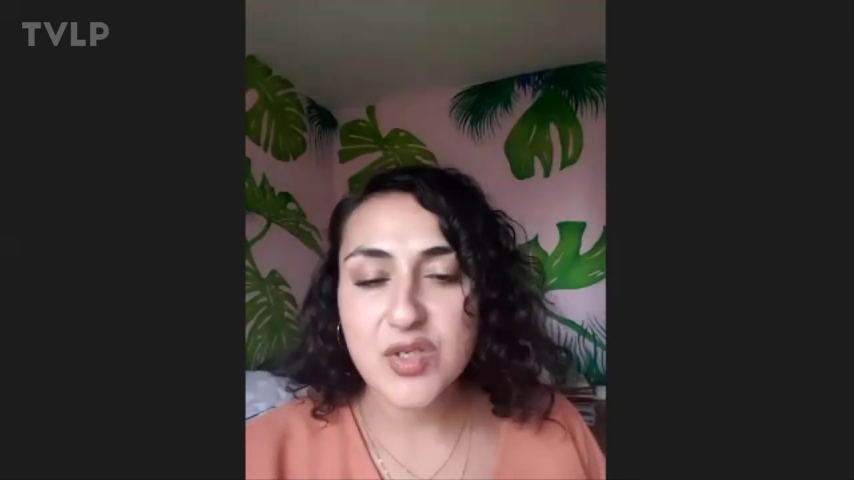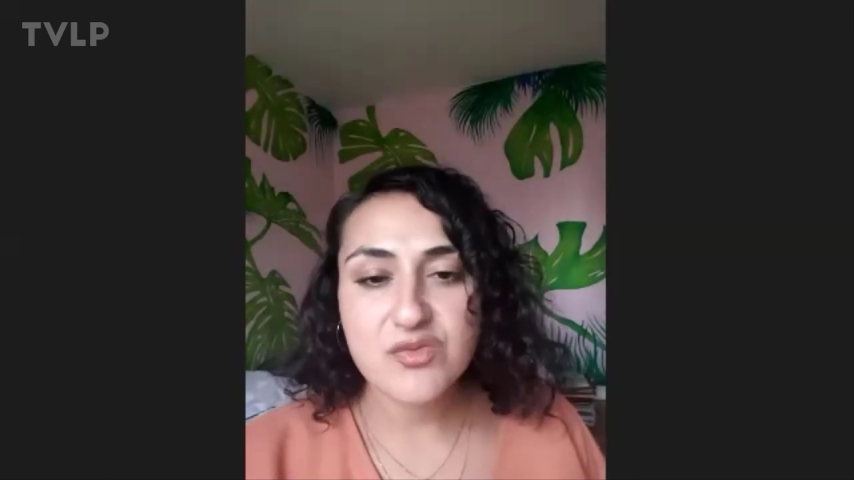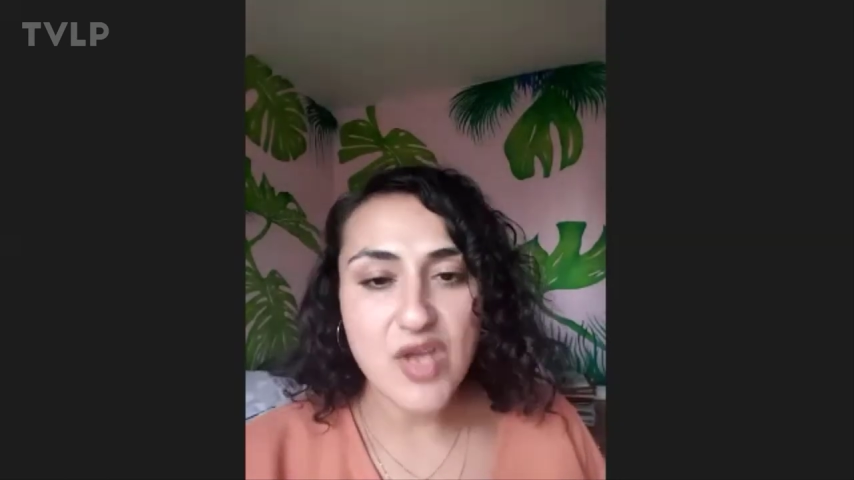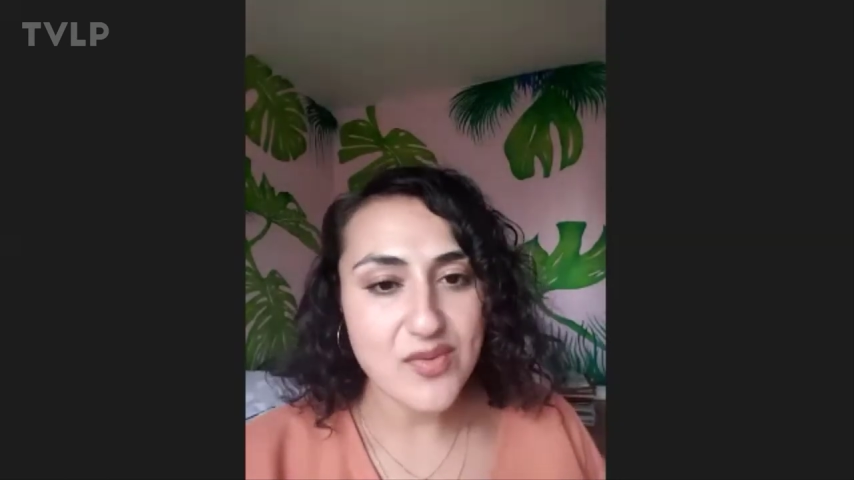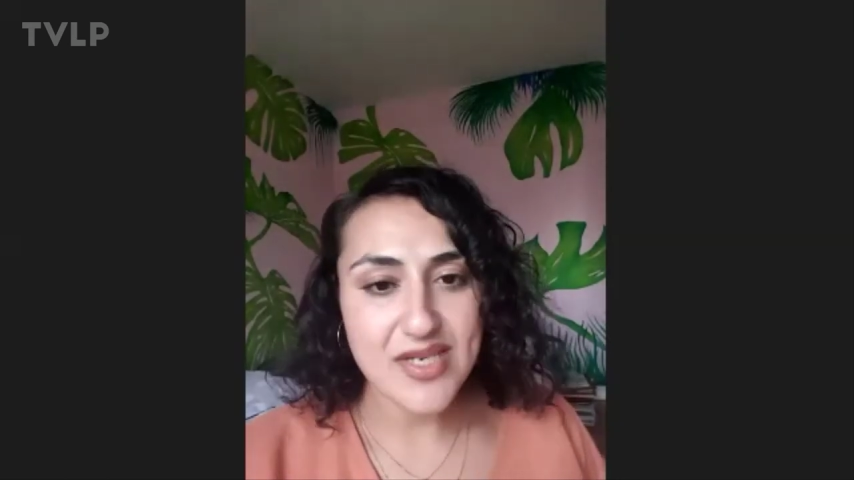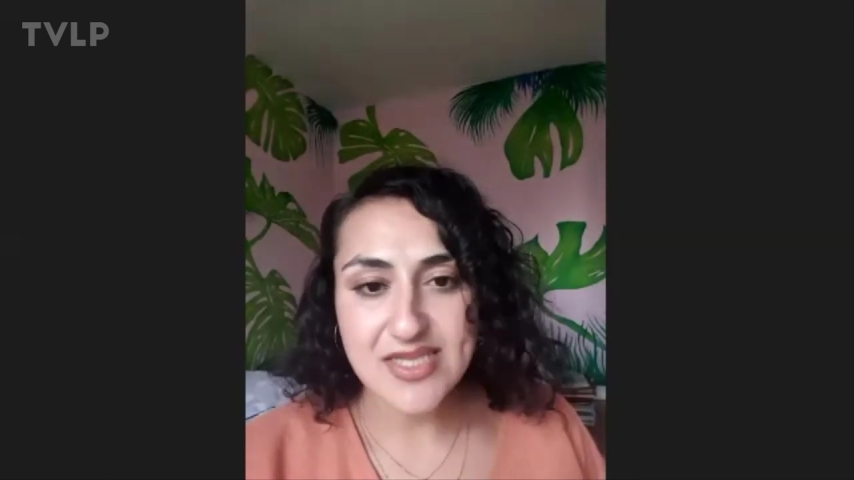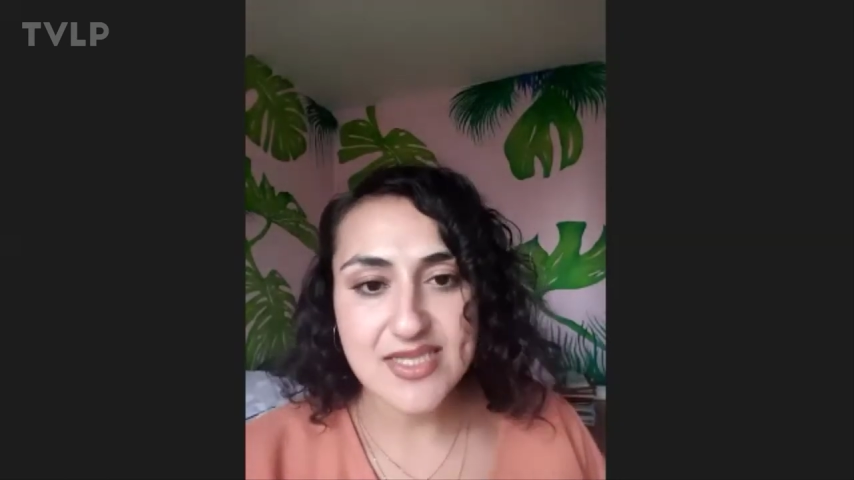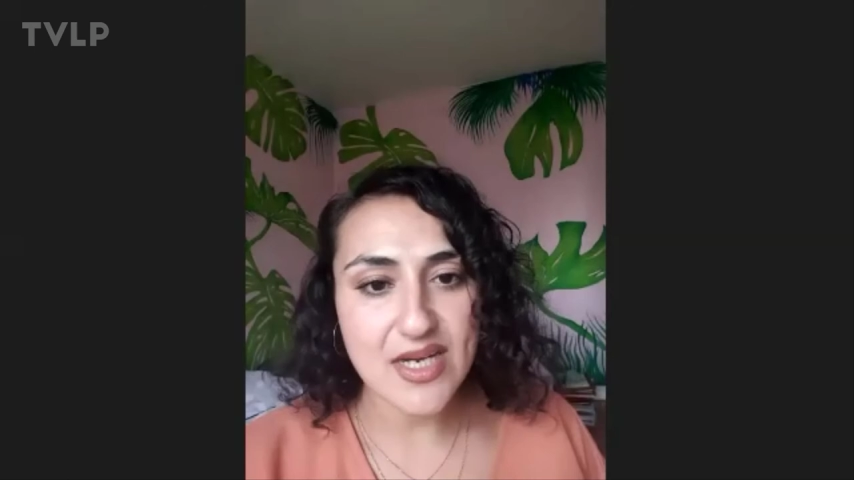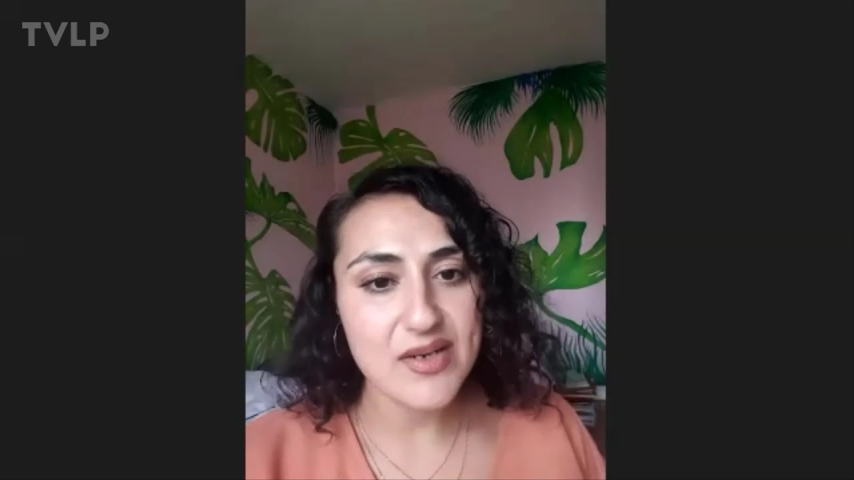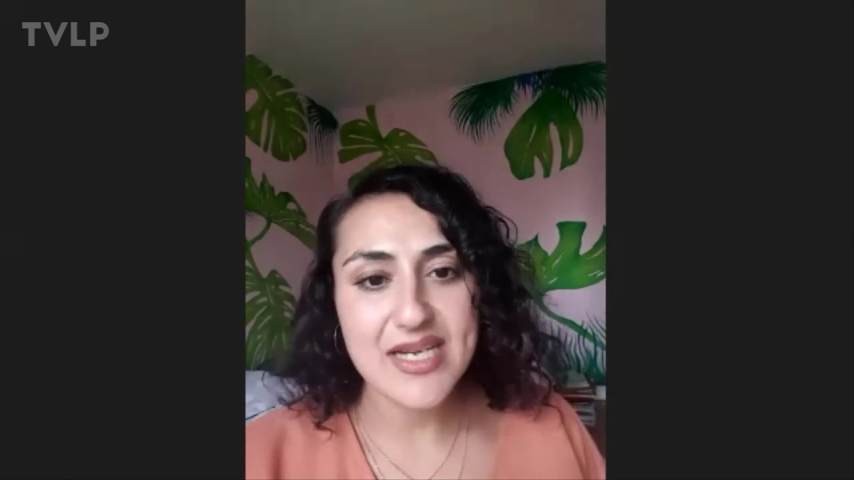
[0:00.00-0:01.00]
you don't
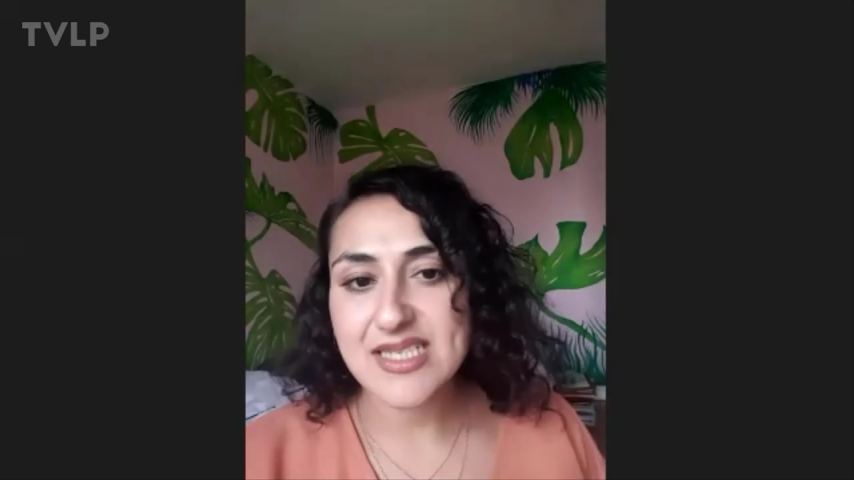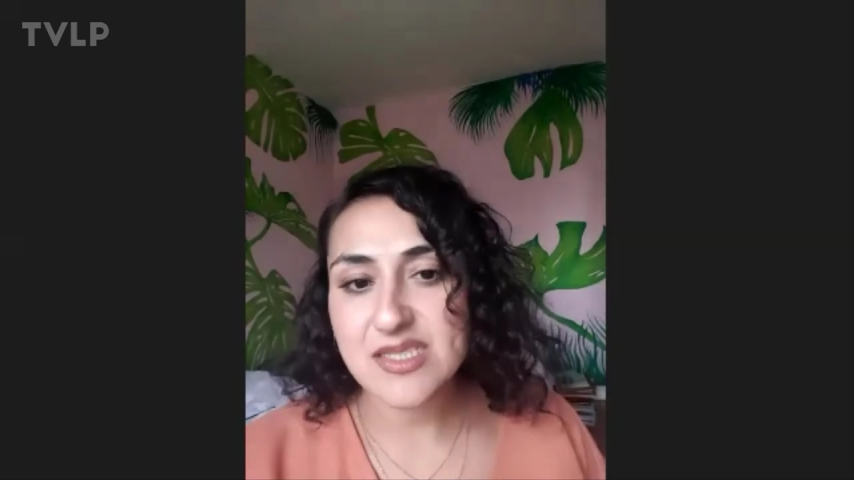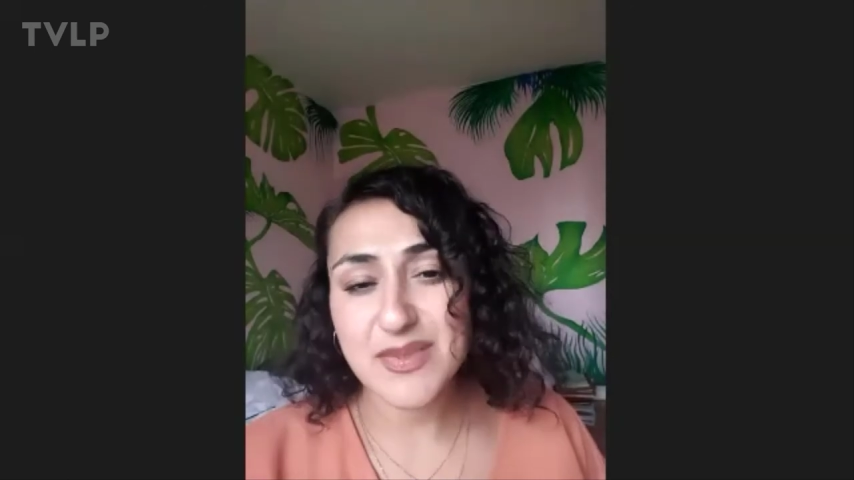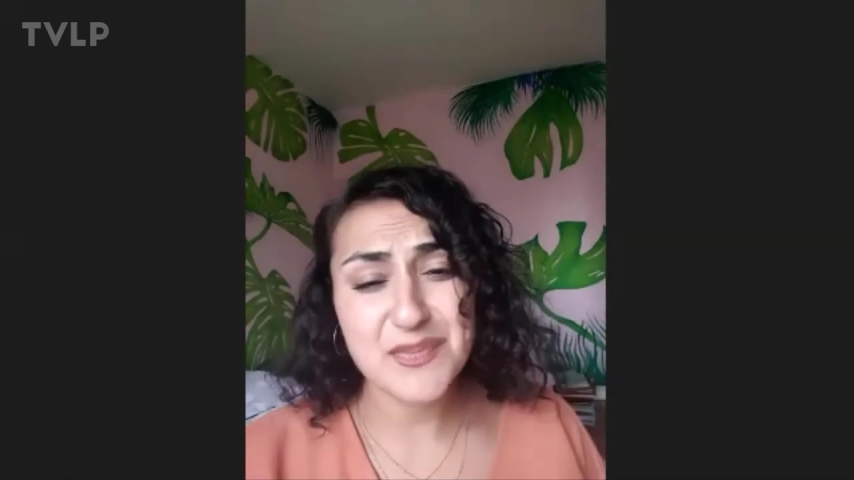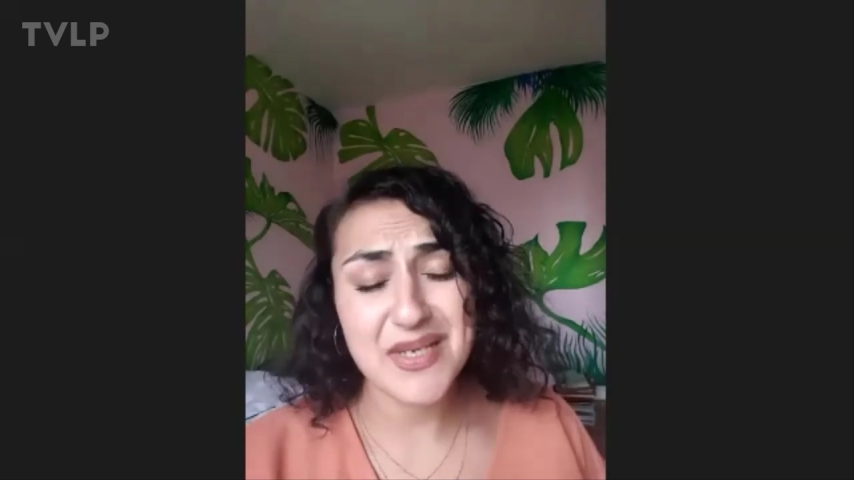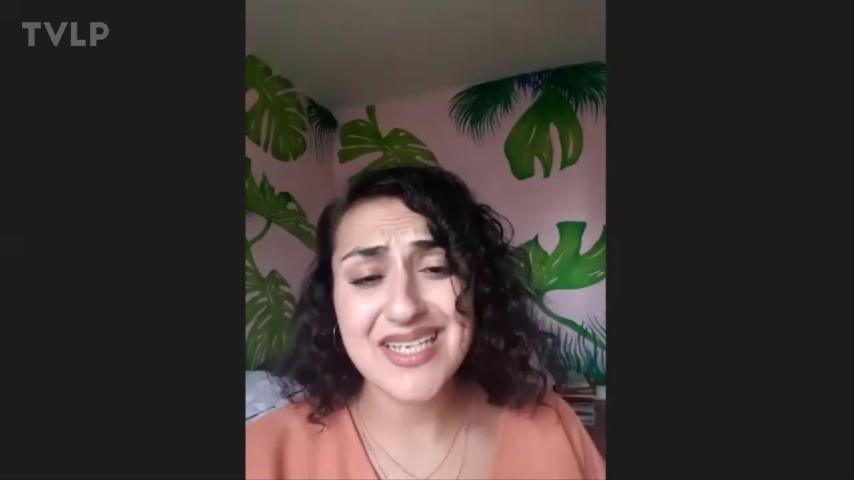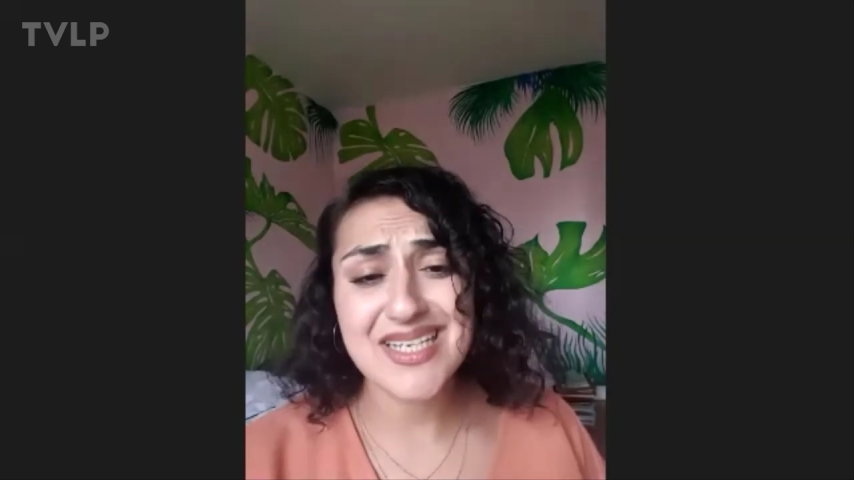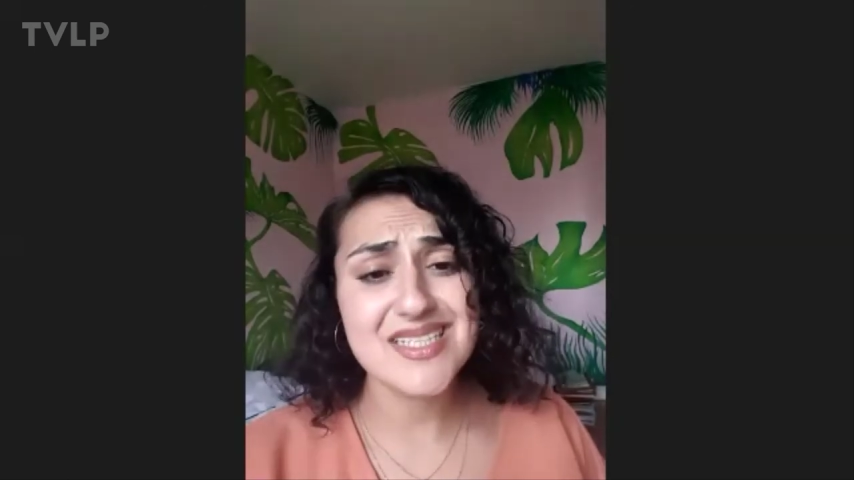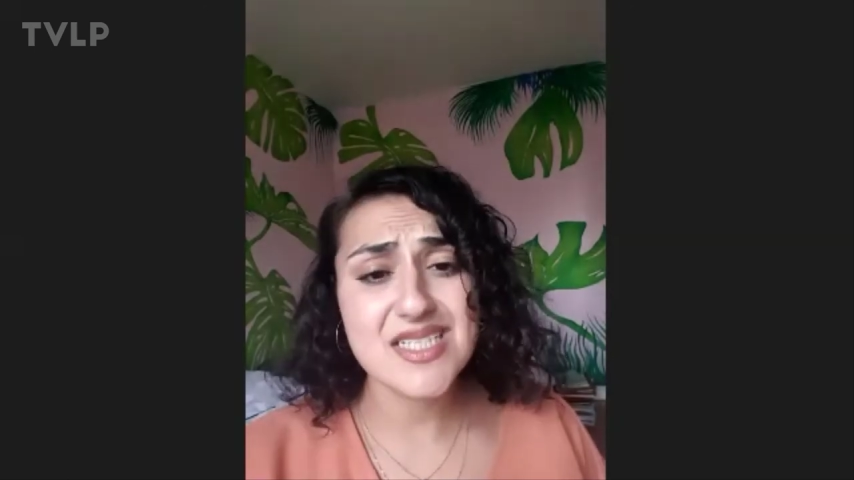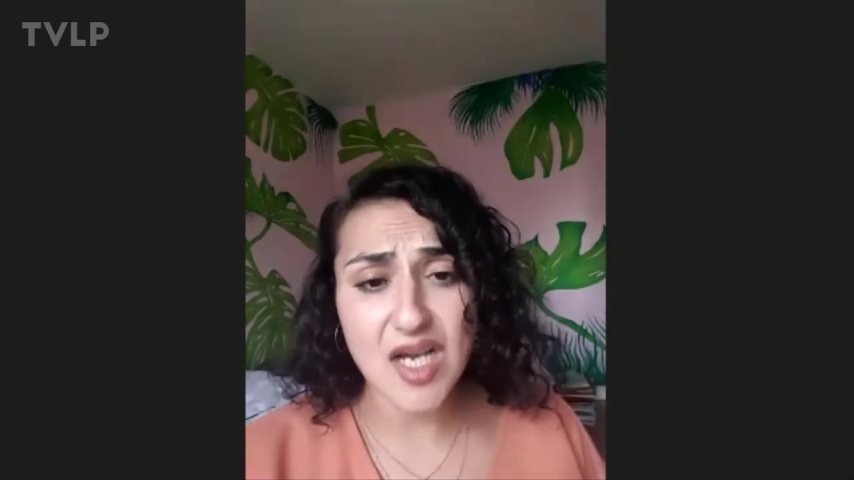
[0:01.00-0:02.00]
necessarily need to be spending a